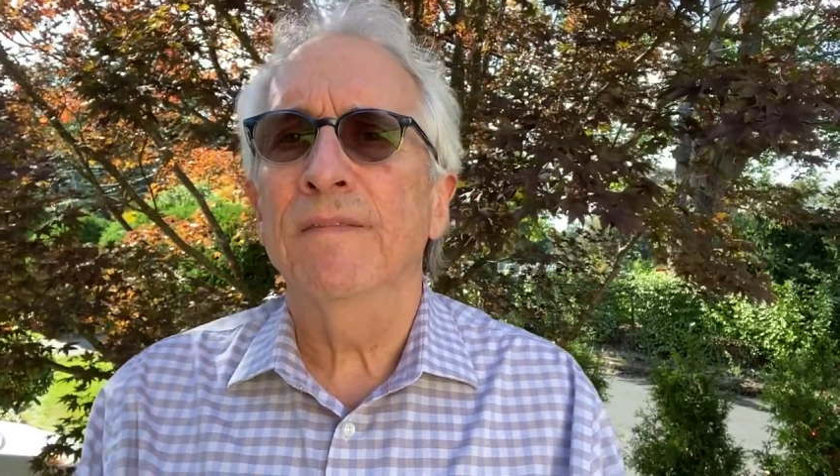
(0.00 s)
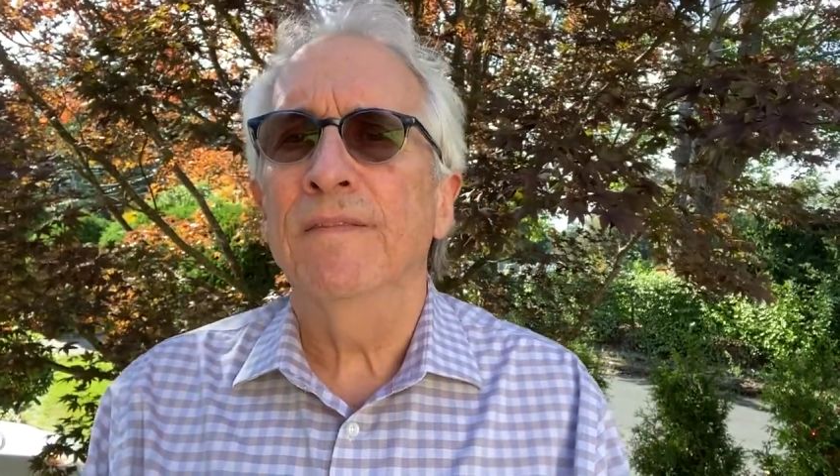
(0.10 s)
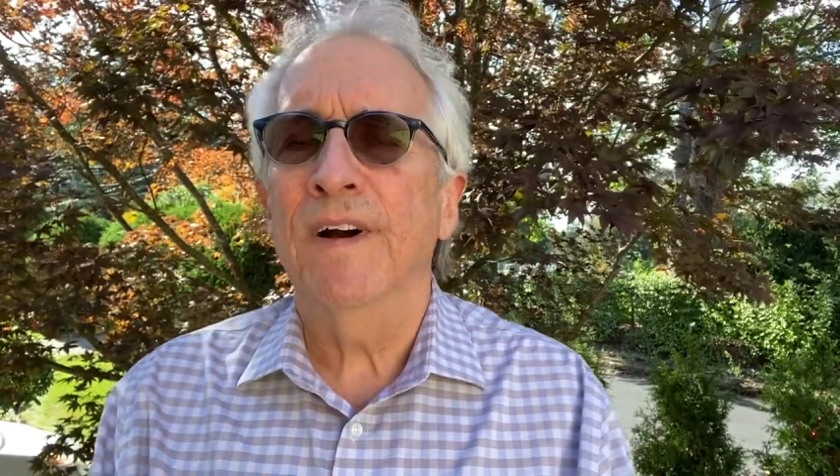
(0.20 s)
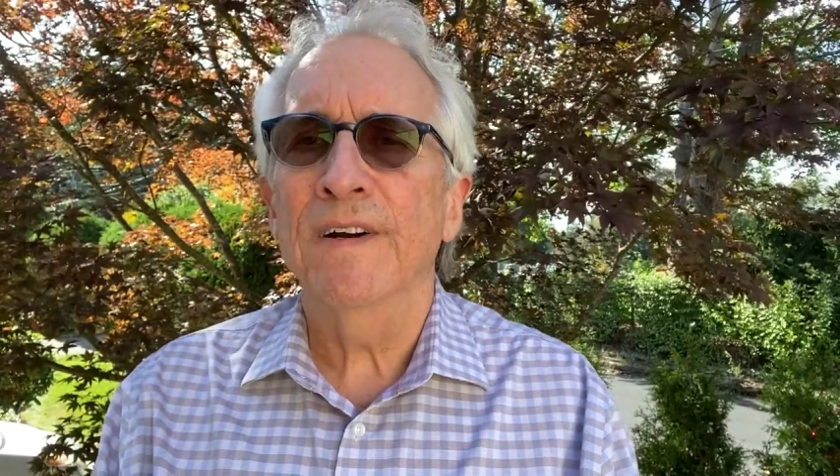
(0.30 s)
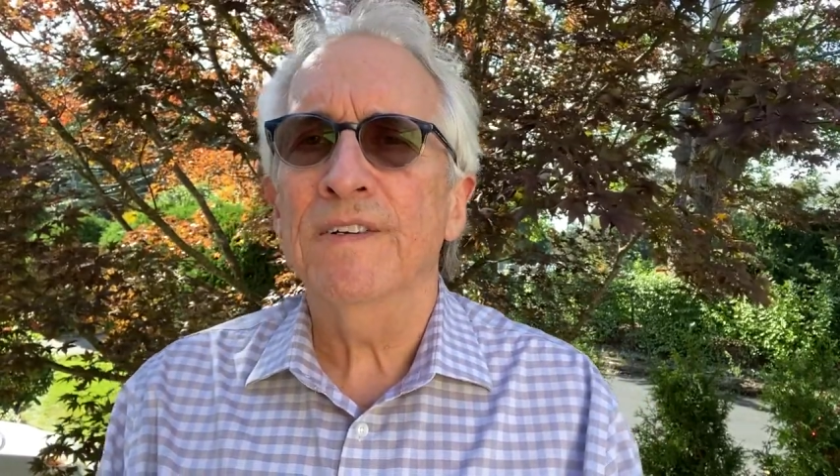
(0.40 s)

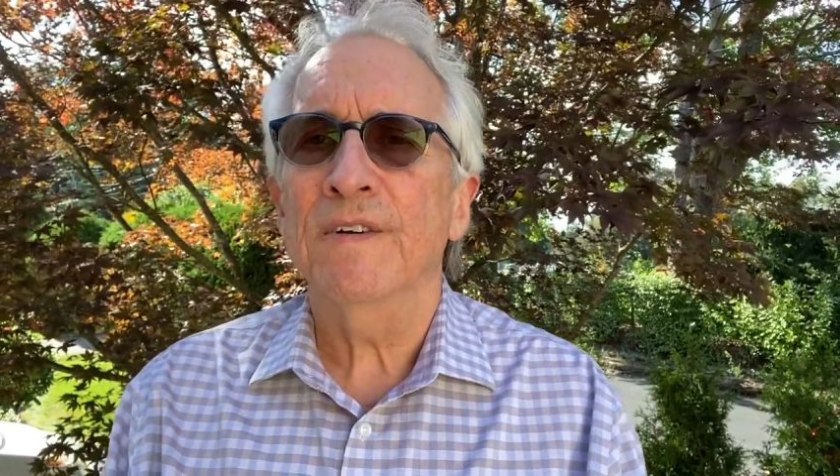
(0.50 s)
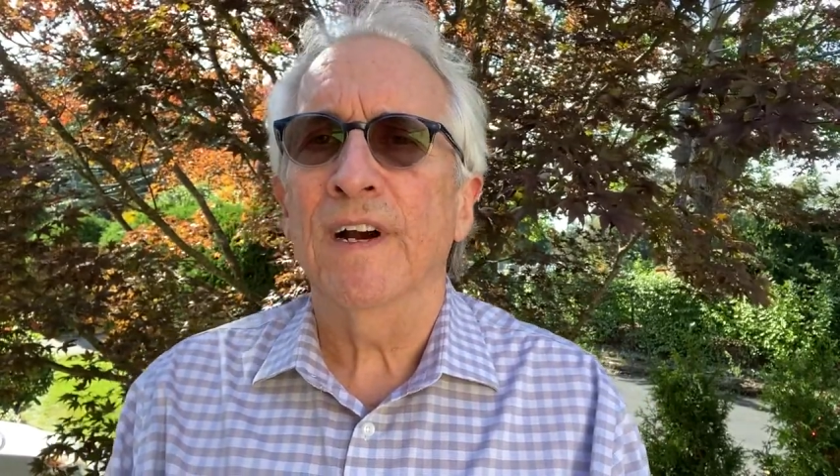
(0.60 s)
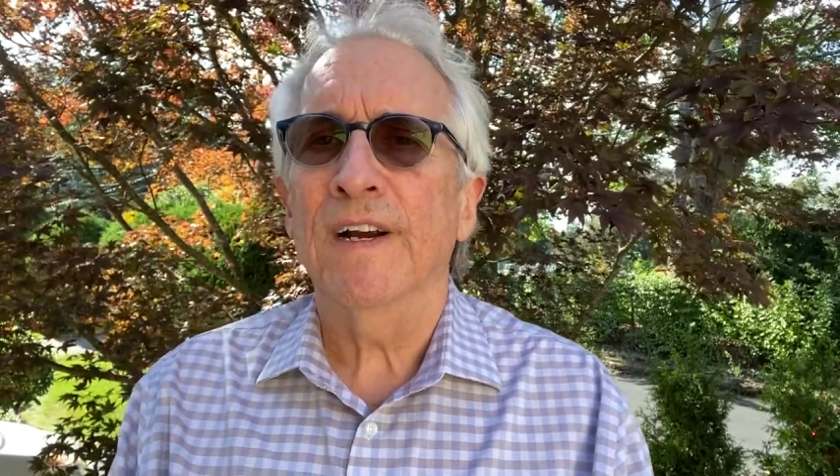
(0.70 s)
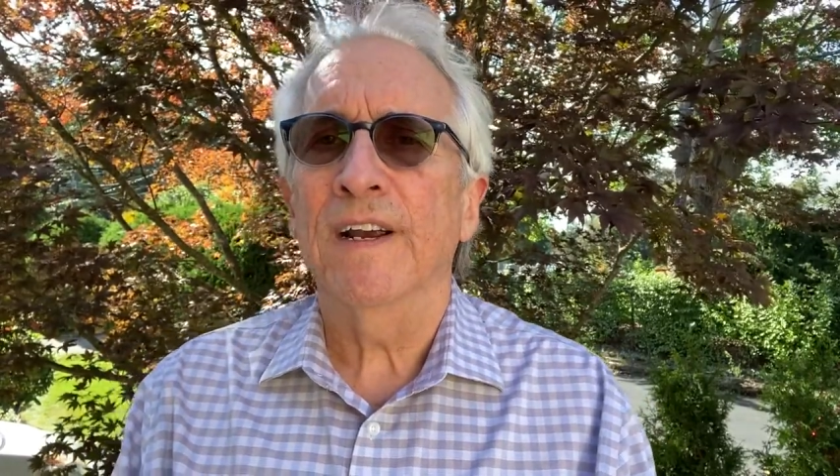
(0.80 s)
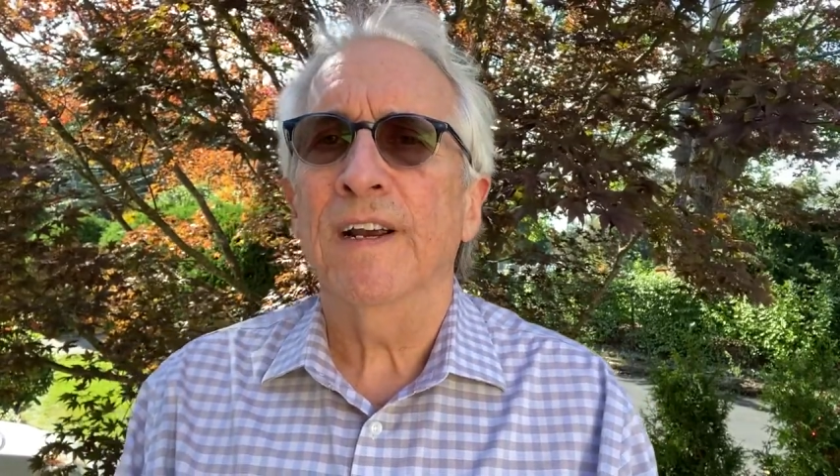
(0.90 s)
very
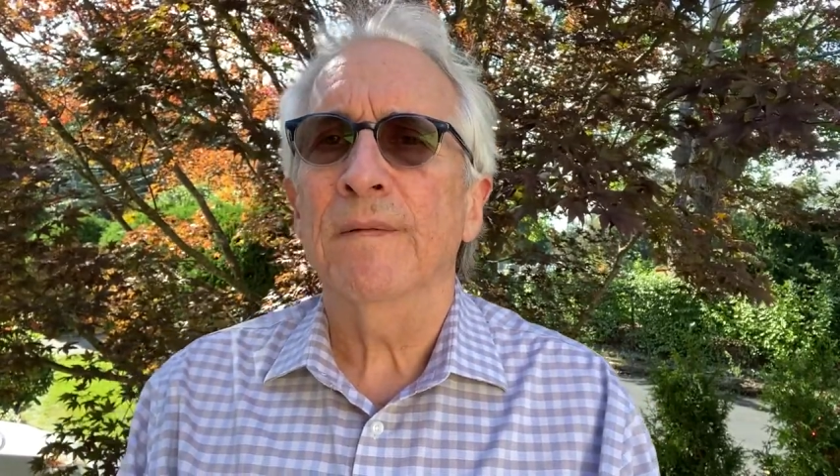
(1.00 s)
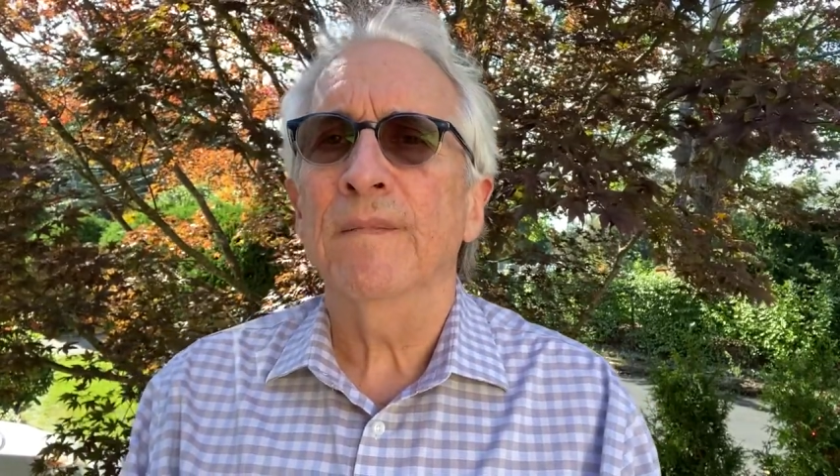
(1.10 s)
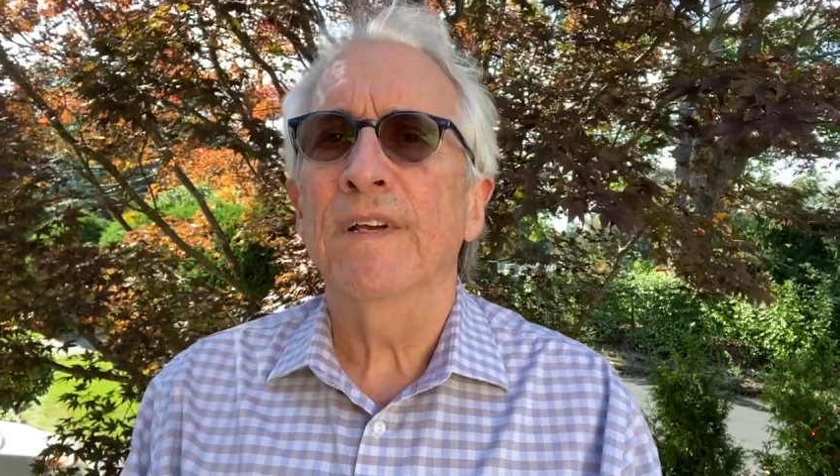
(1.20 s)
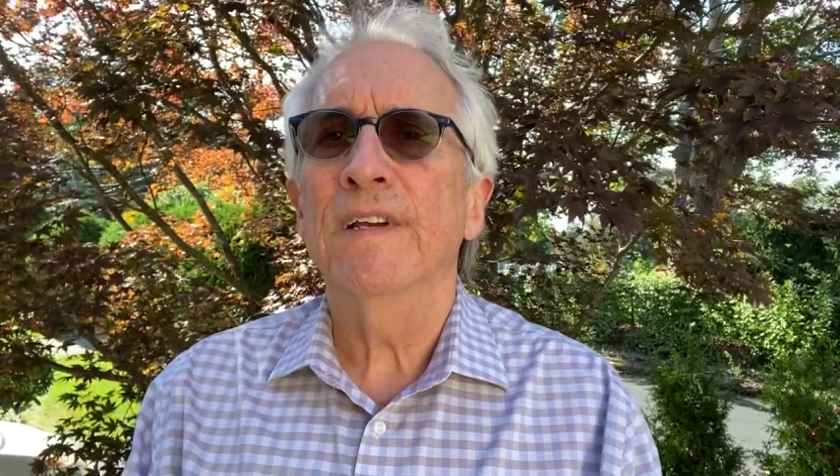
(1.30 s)
striking